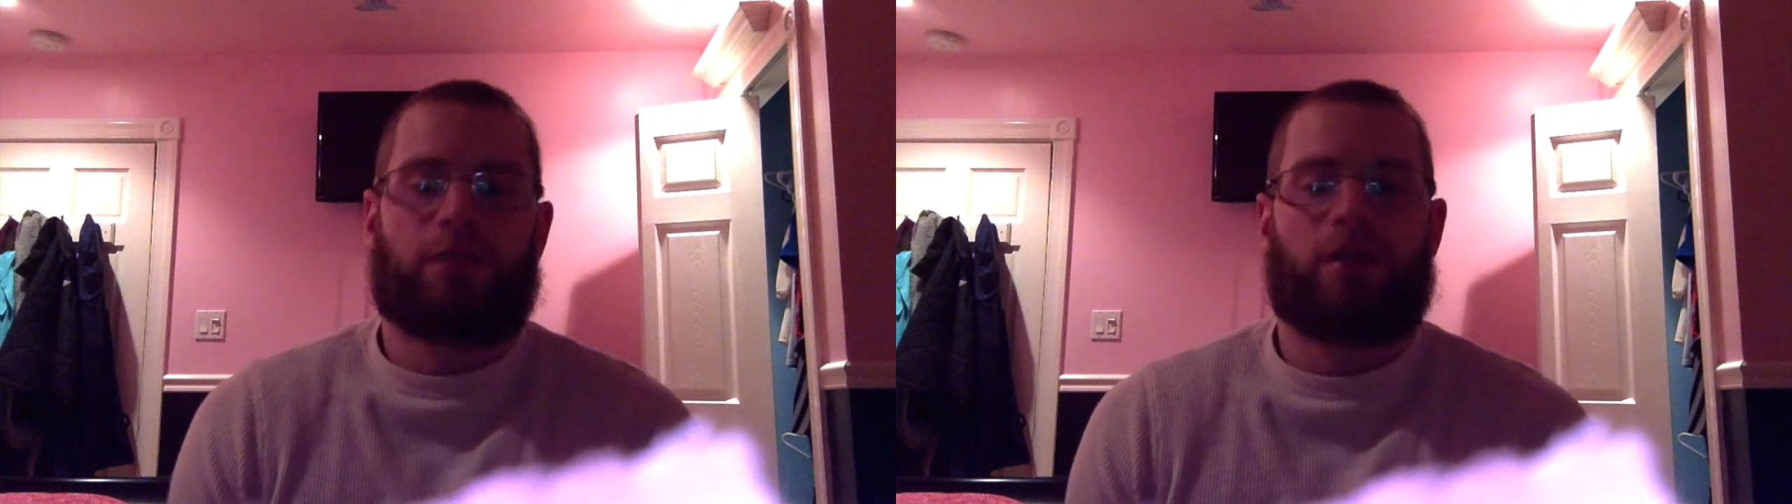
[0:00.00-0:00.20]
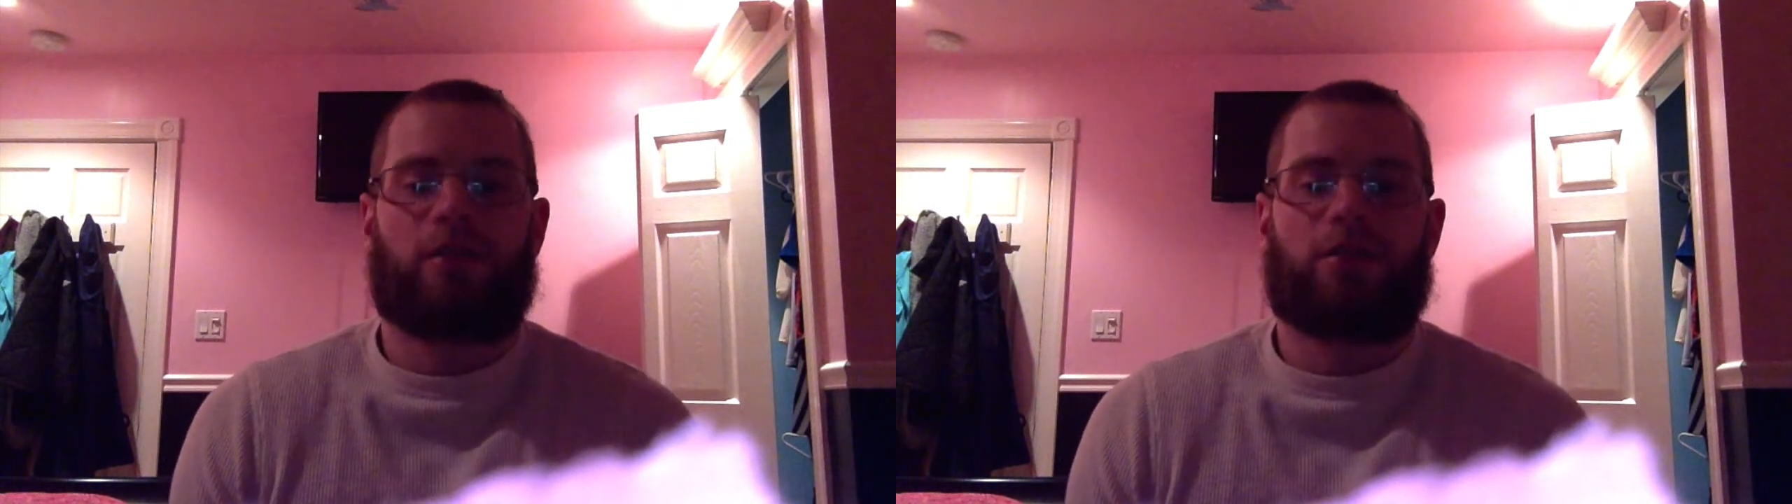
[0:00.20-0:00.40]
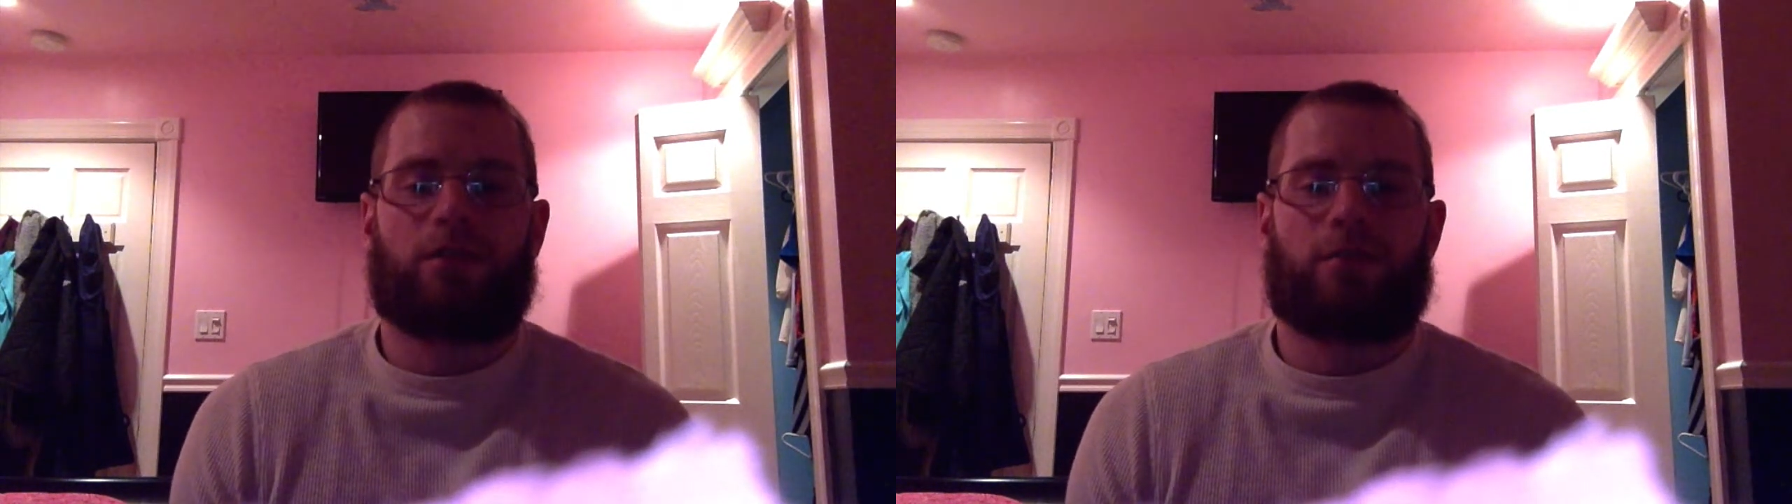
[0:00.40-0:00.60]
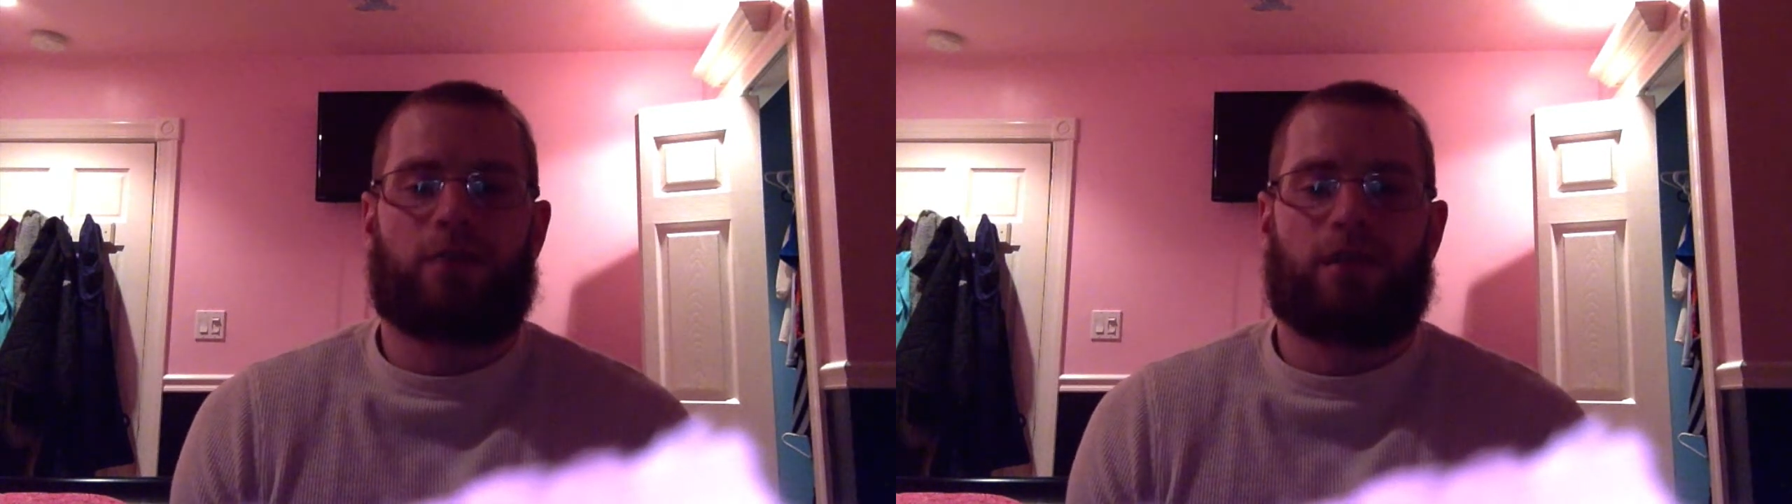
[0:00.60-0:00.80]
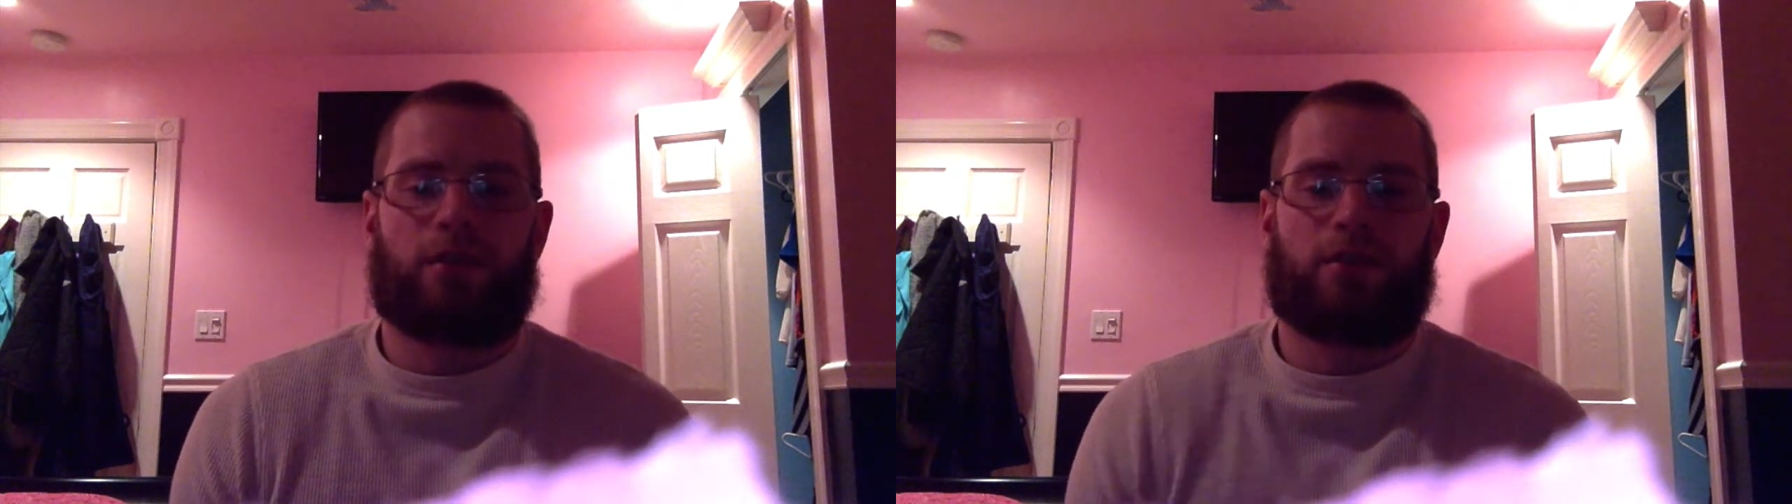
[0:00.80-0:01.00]
of the
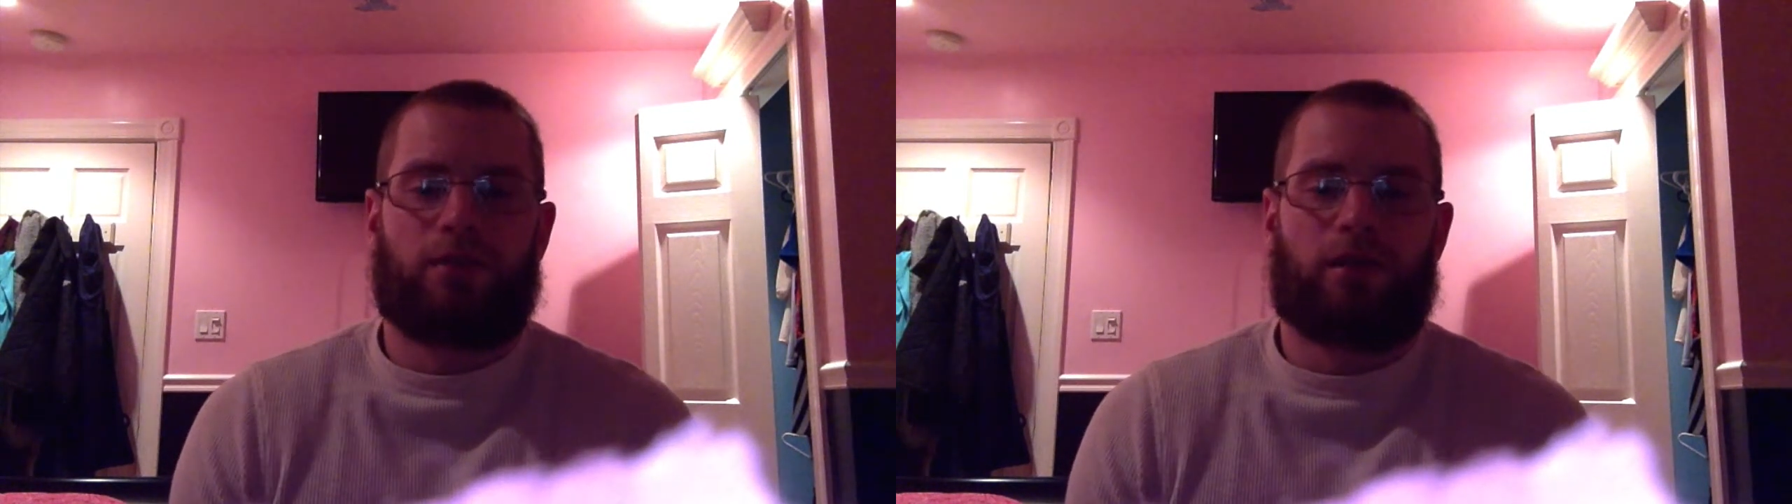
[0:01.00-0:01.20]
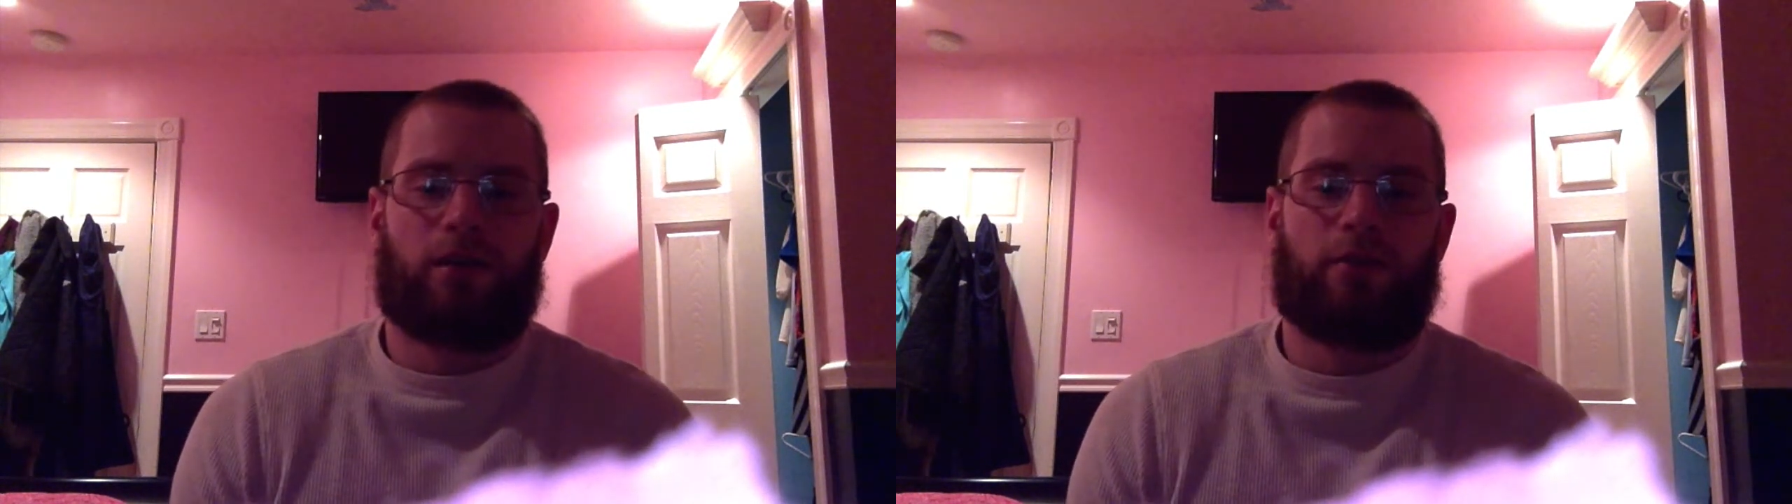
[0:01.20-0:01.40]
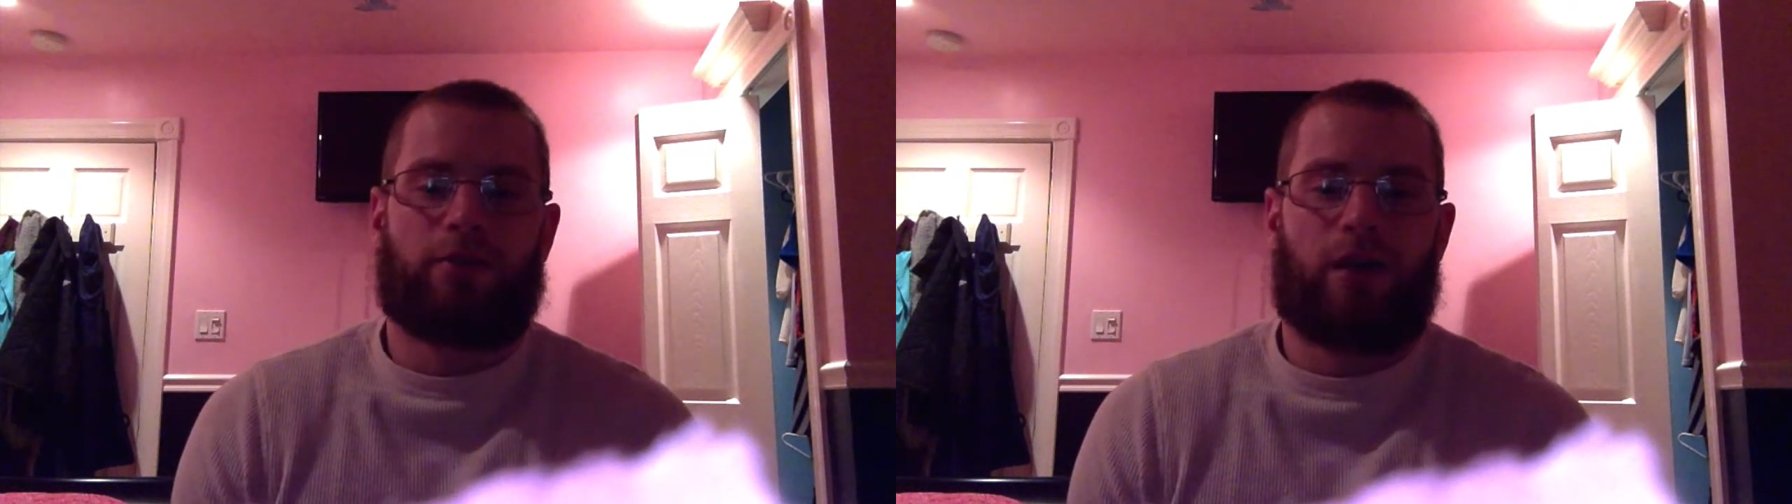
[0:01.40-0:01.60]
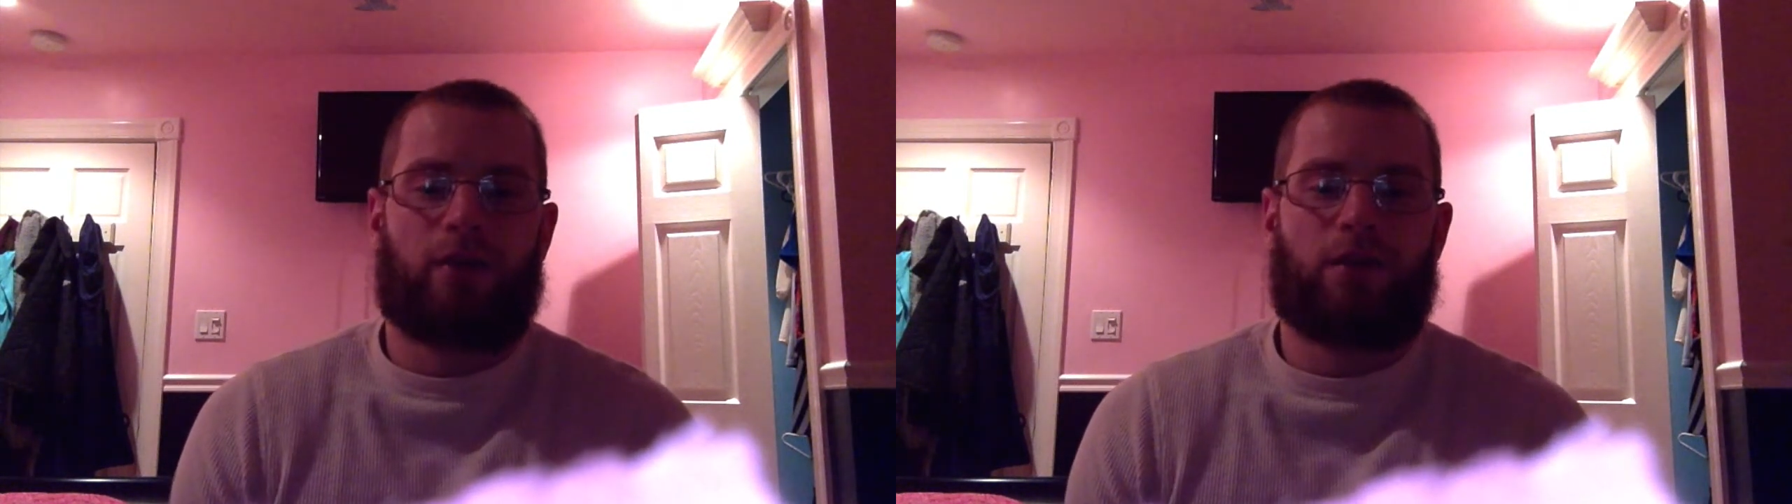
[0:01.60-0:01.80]
subjects followed